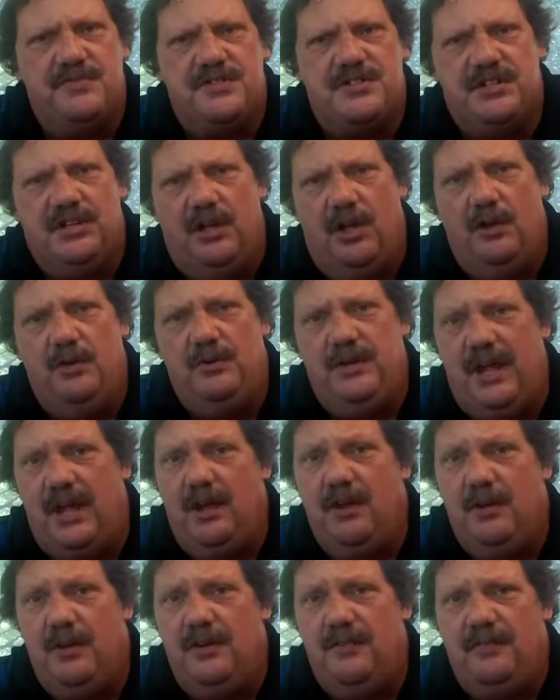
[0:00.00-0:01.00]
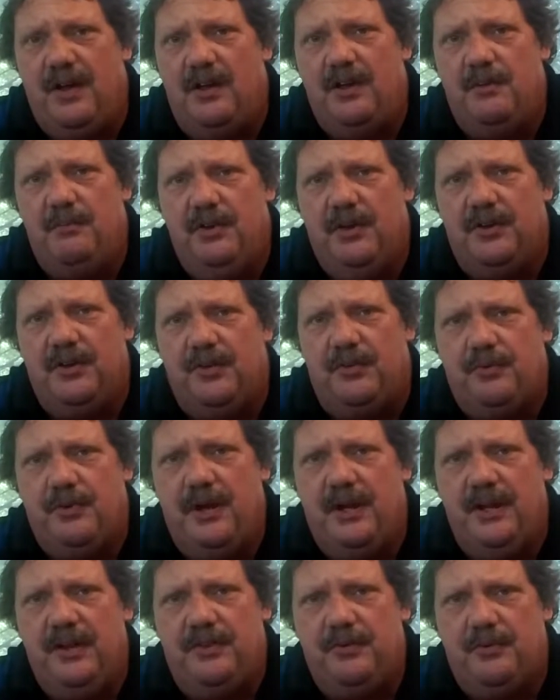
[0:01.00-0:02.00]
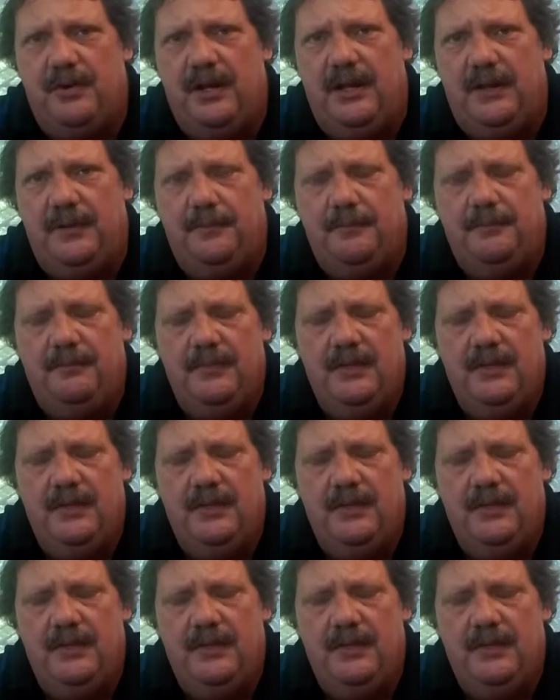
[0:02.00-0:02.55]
have slowed down if I'd have built a 383.